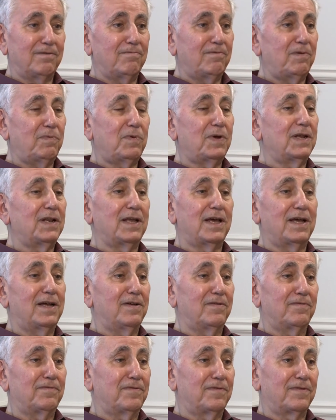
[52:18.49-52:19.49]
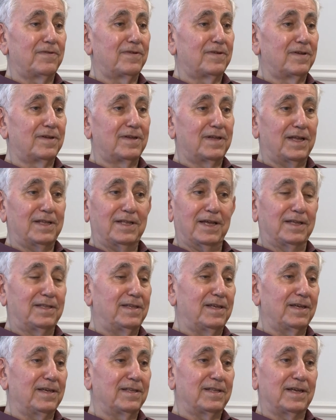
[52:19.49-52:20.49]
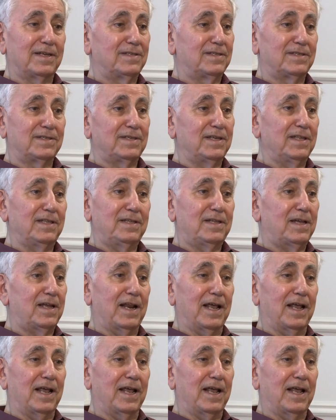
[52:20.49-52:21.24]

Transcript: we will have, and I think that's in